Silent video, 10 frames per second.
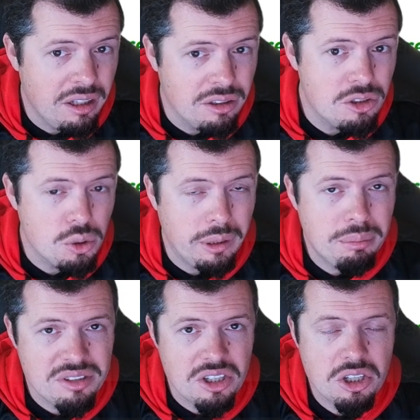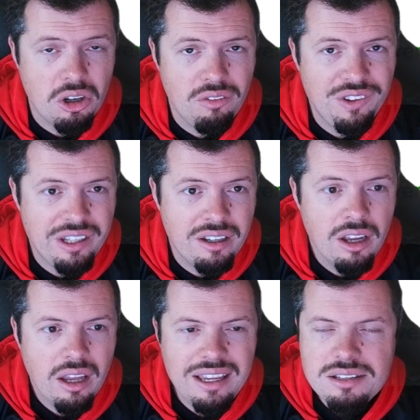the joint position over here,
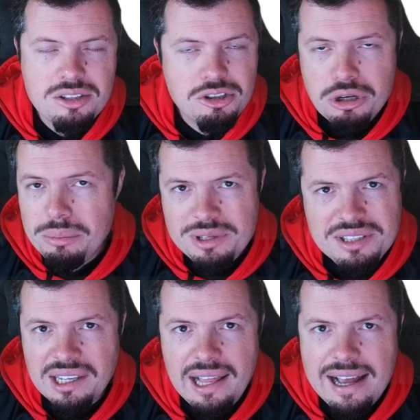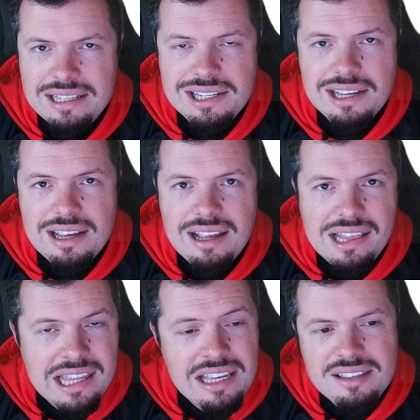is a streamer's delight.
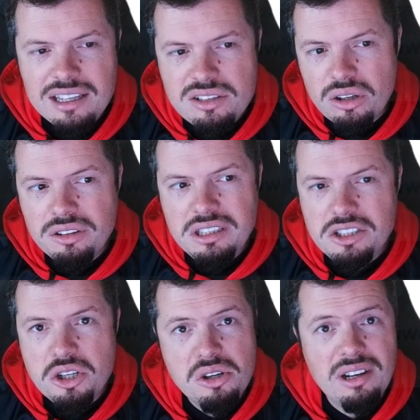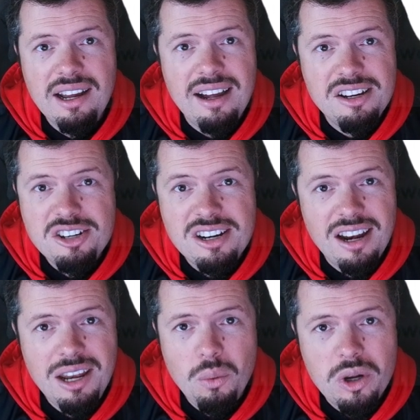These things only chew like
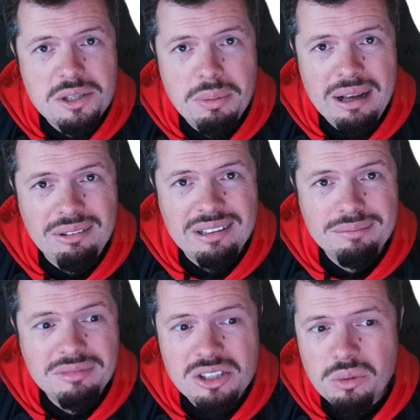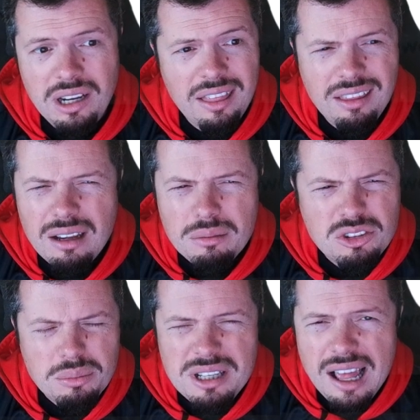180 watts power. This one I think
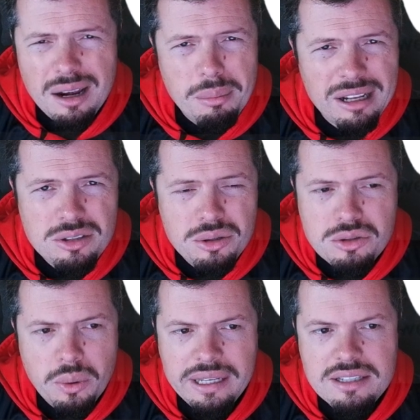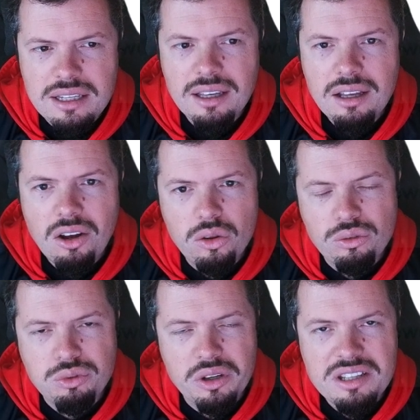tops out at about 220 on the
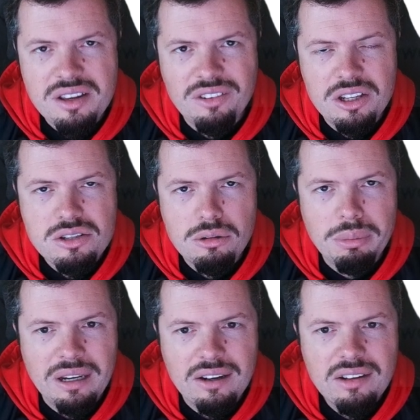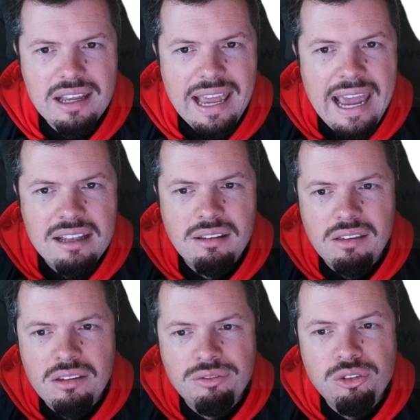4070 Super now. And
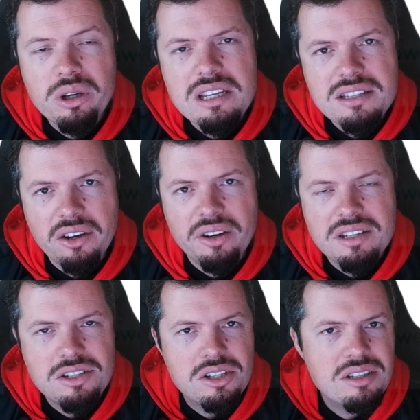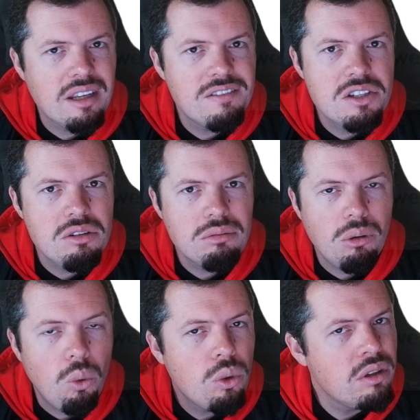the 40 series just gives you
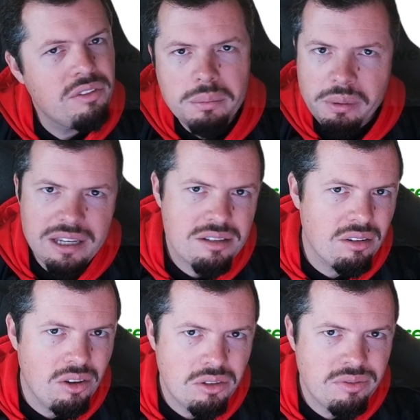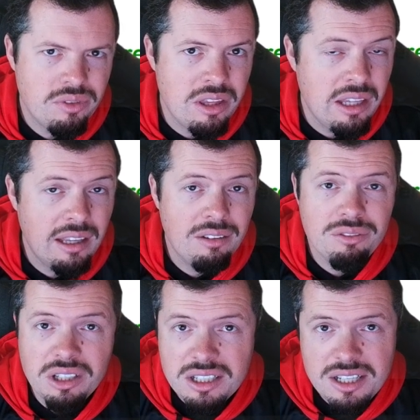all of the best of the
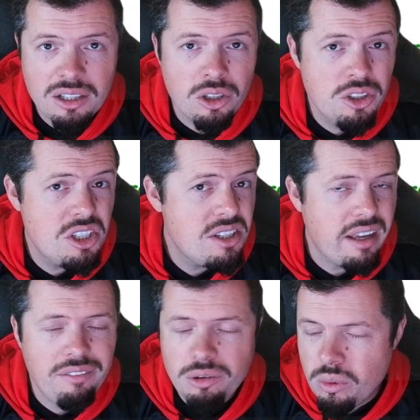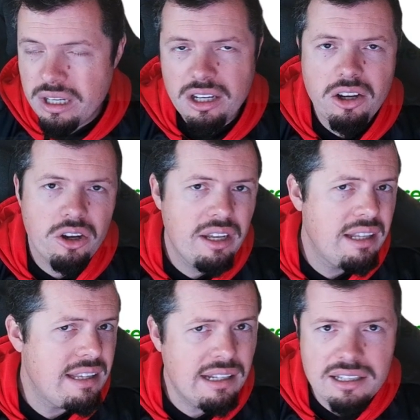NVIDIA technologies, AV1 encoding,
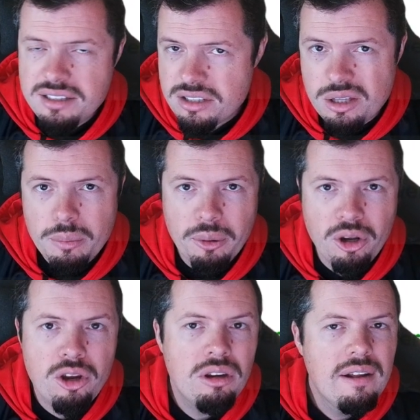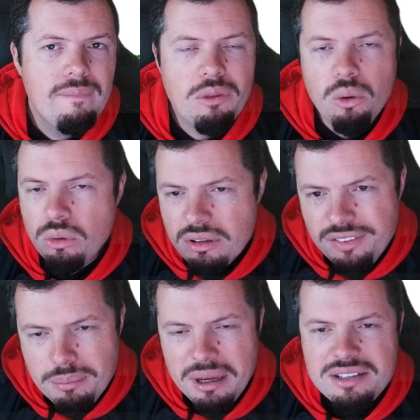DLSS 3.0, all of
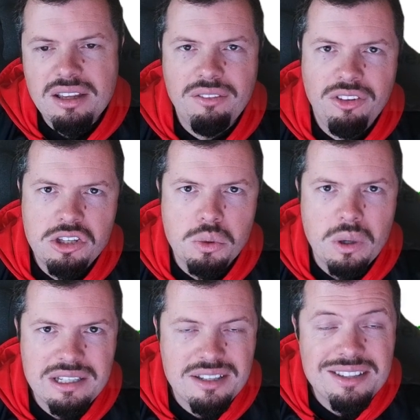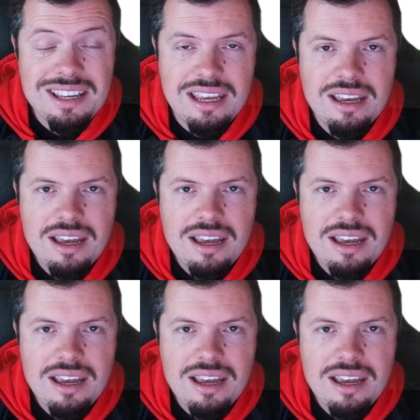the best stuff that you want to see,